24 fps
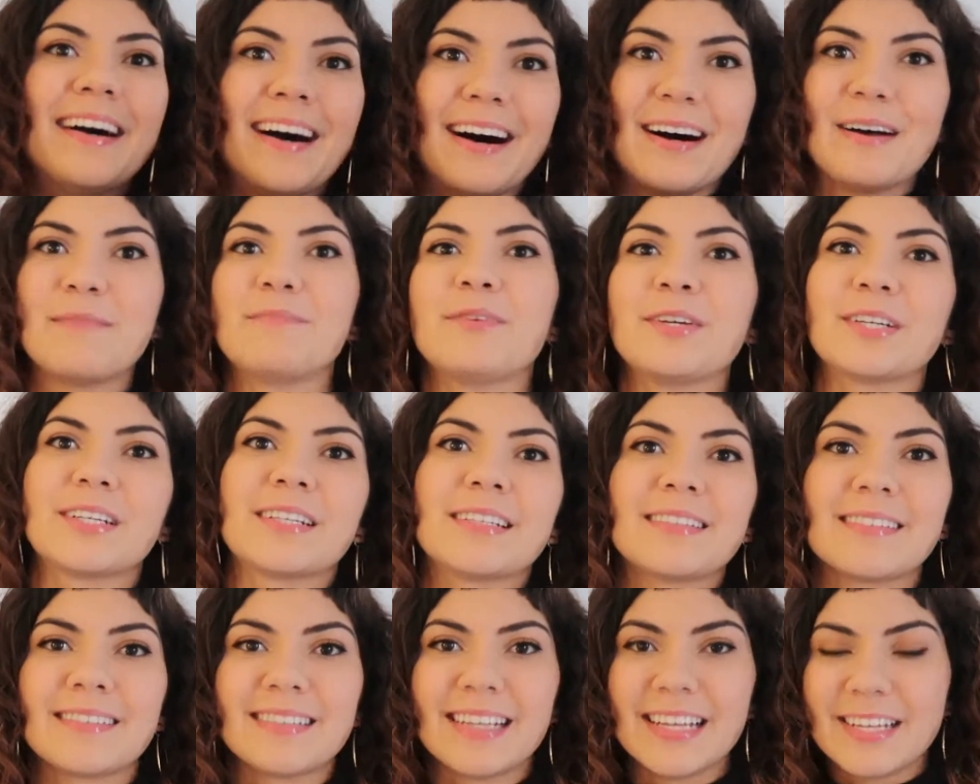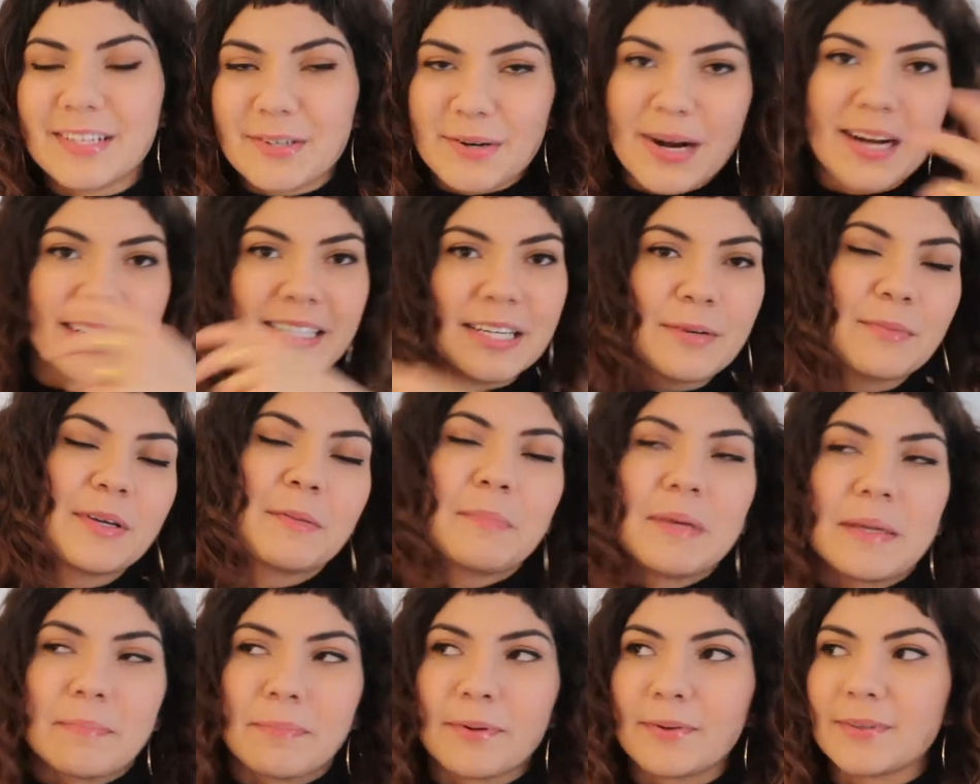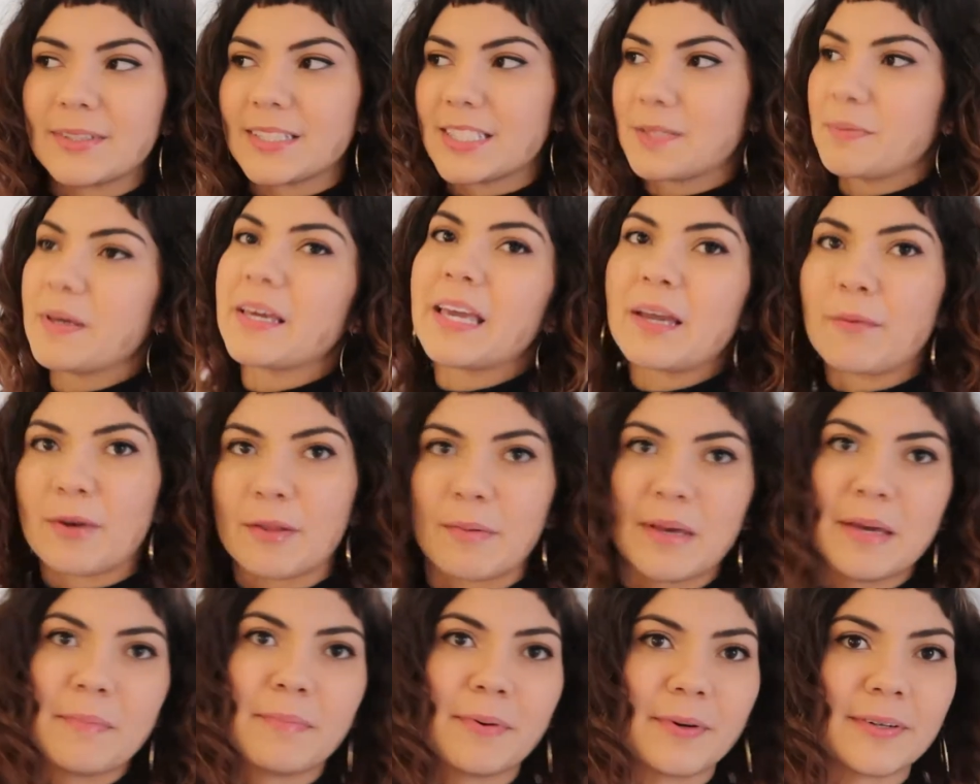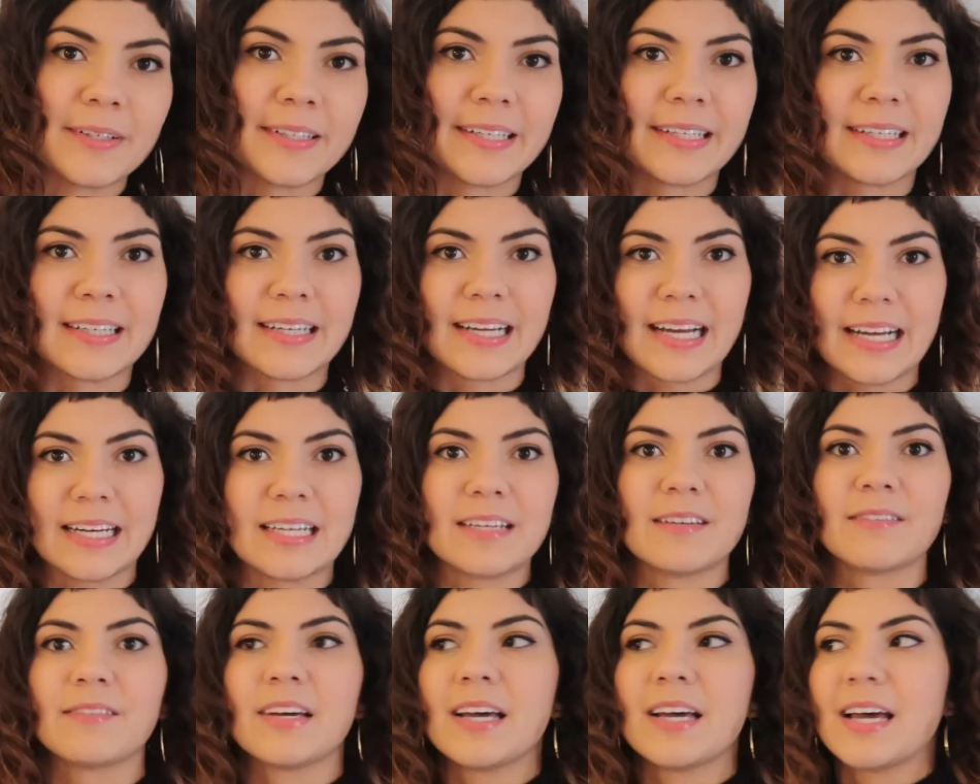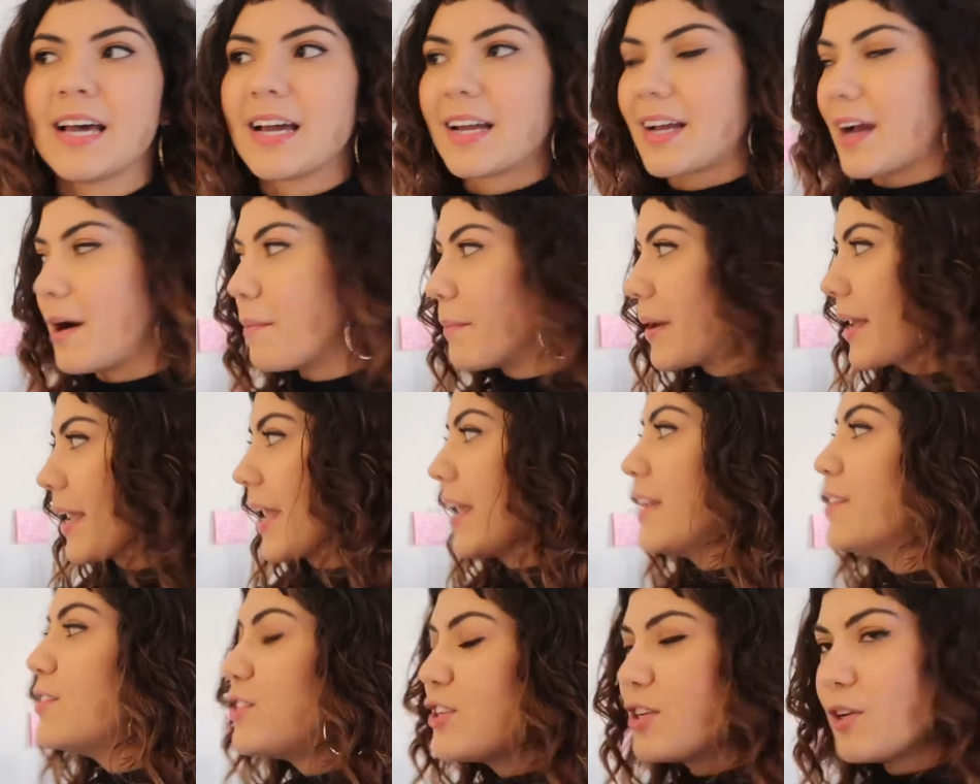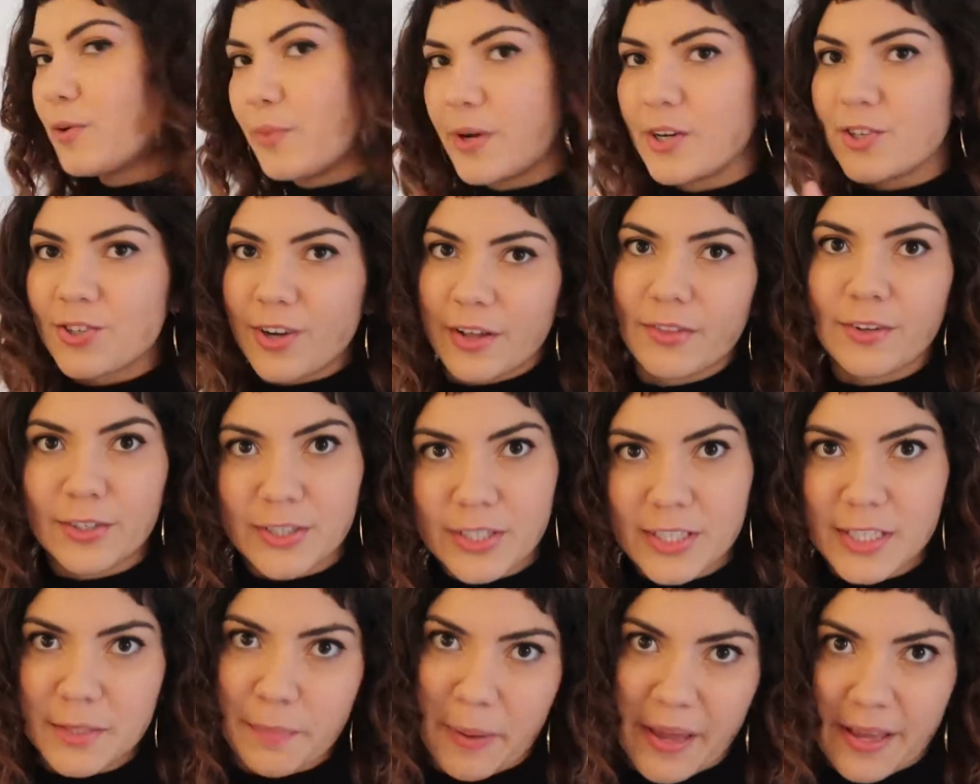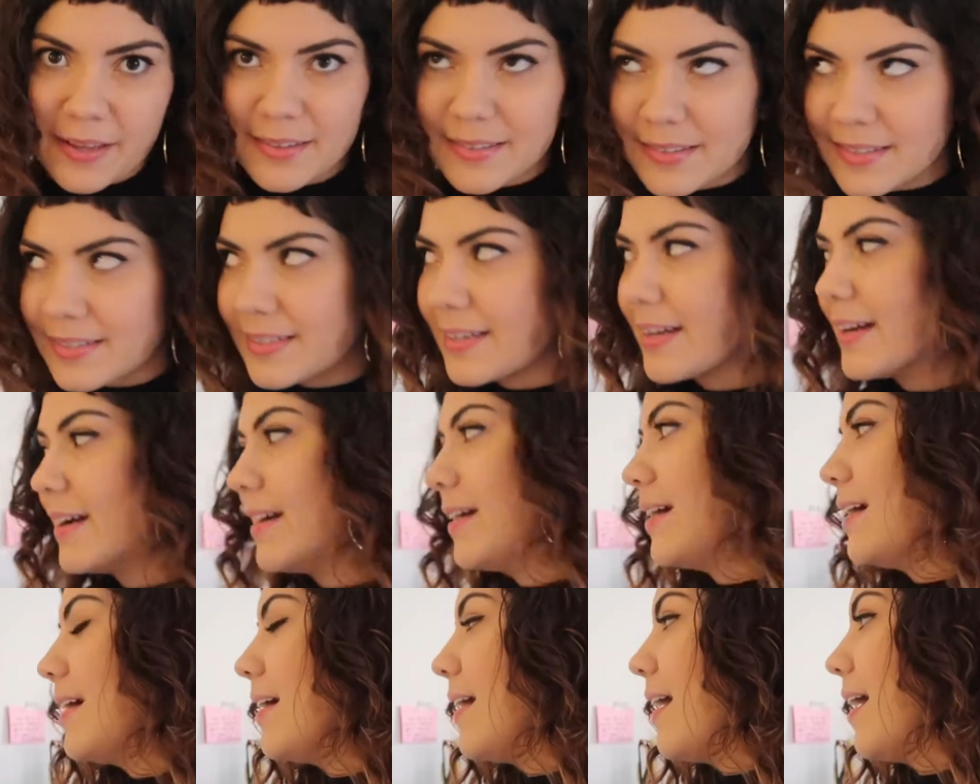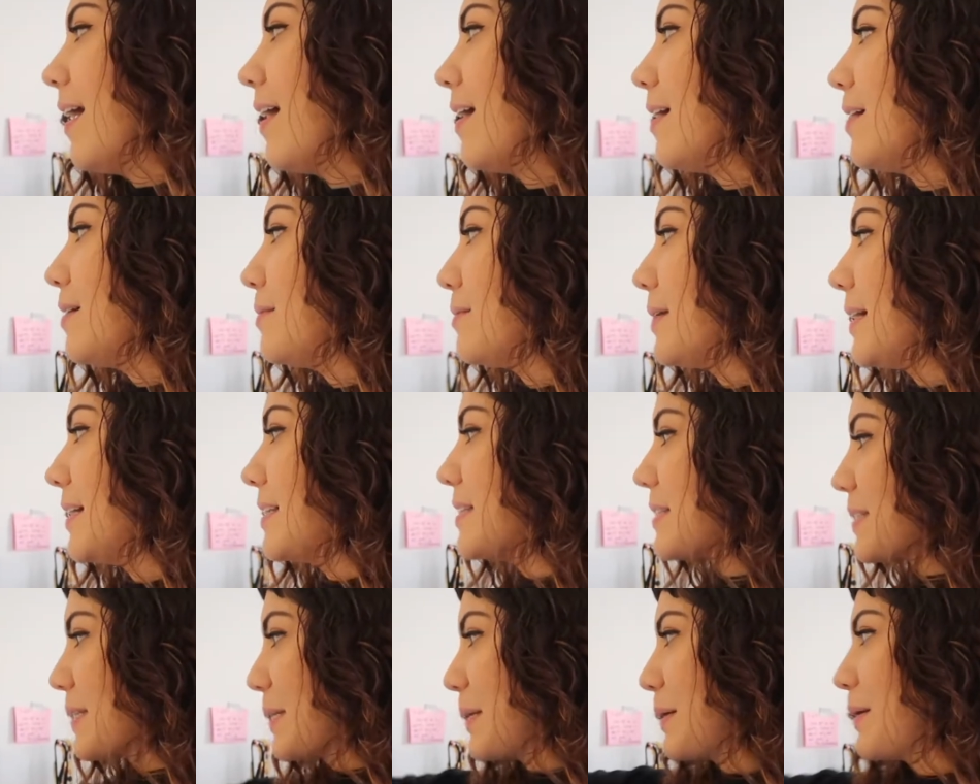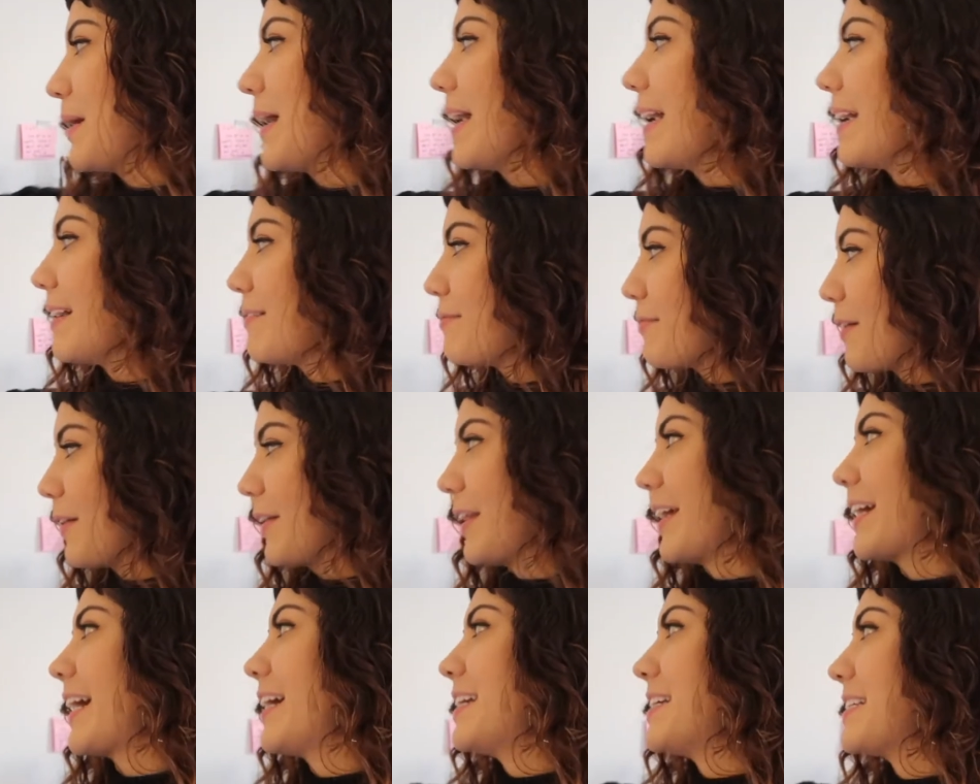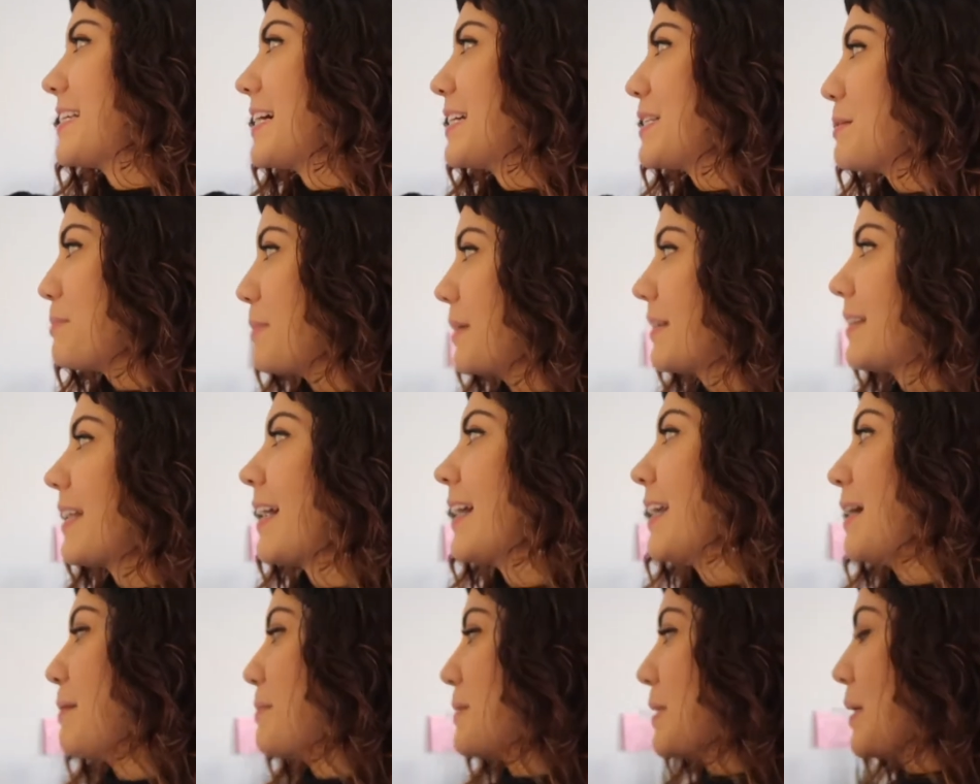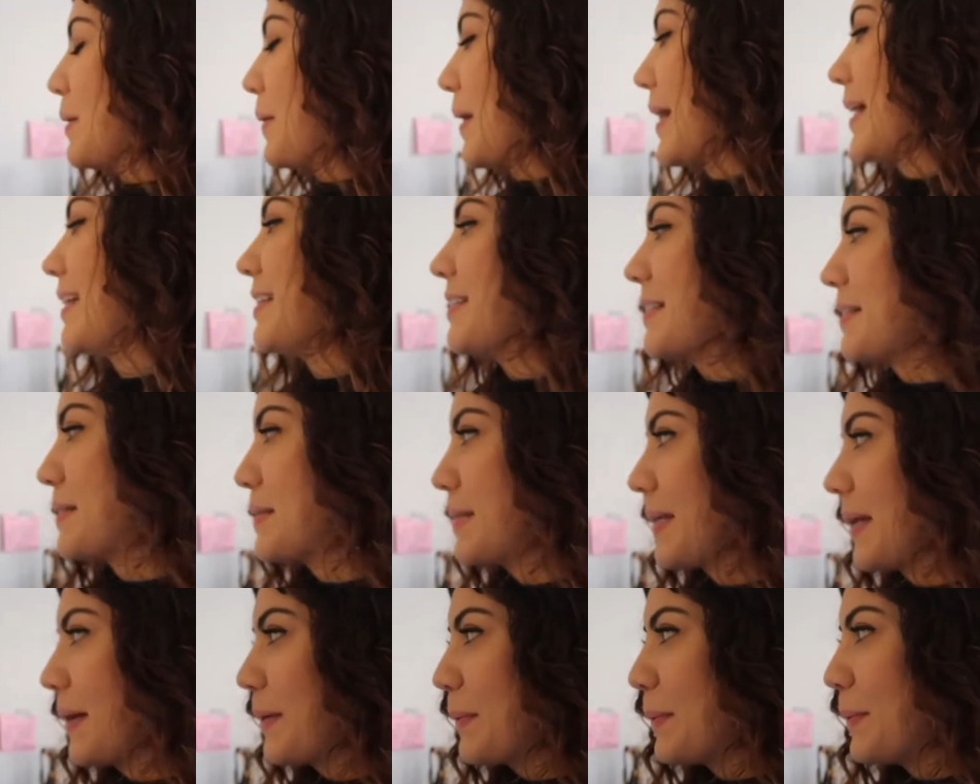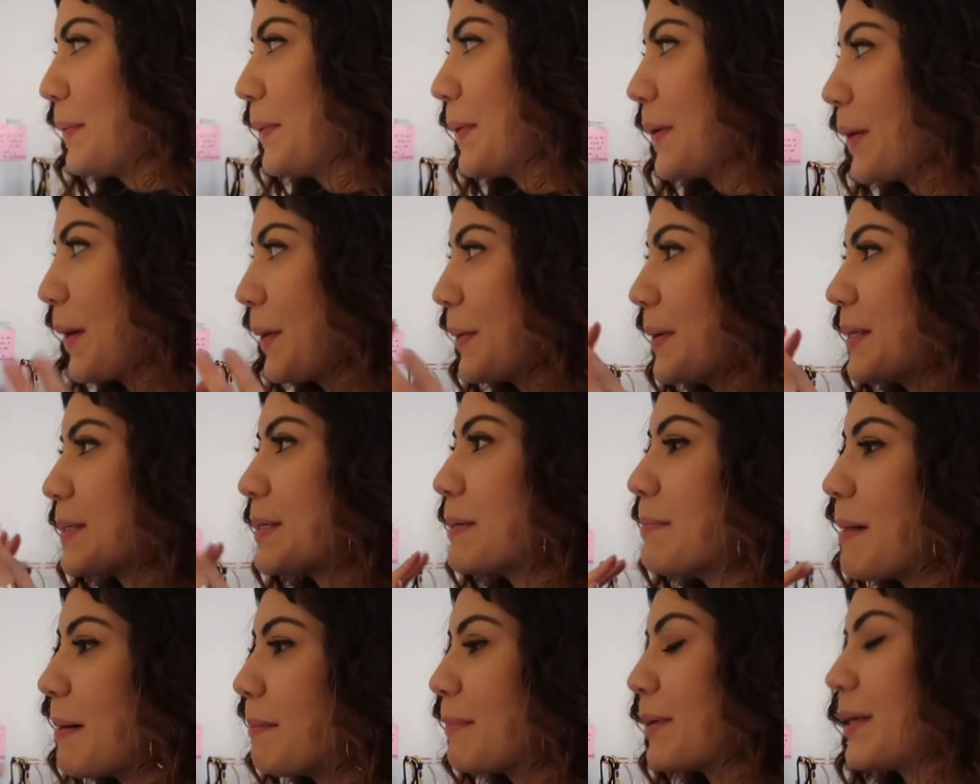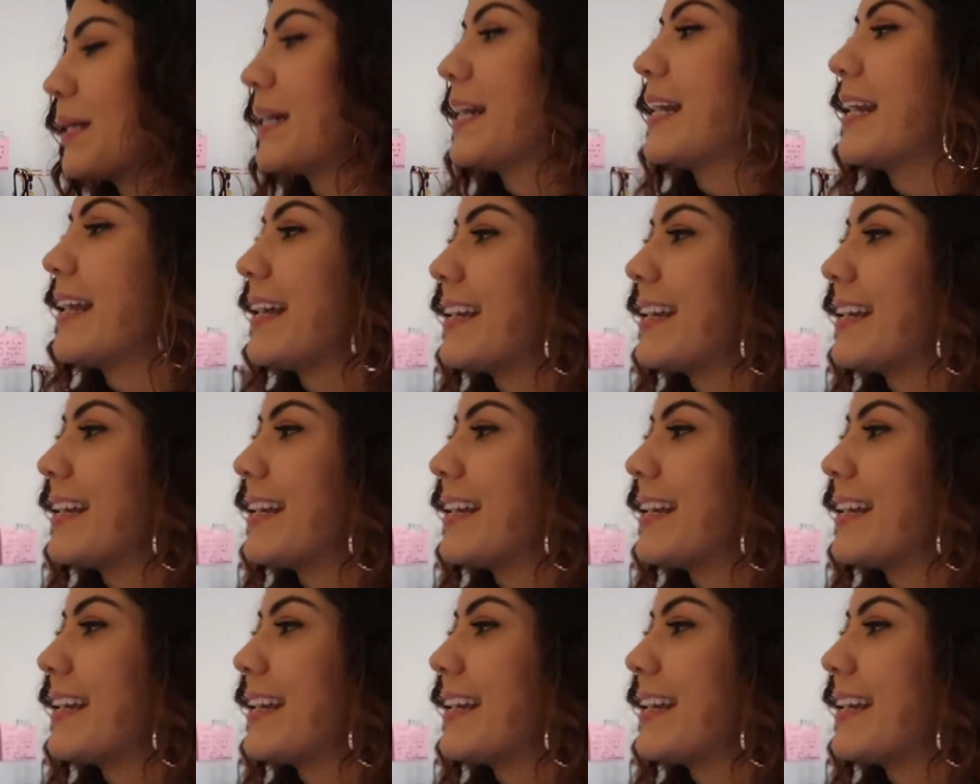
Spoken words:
You're interacting with people and speaking with people and kind of coming into each other's space. And so I felt like I just had to put that up, so I just would always remember it.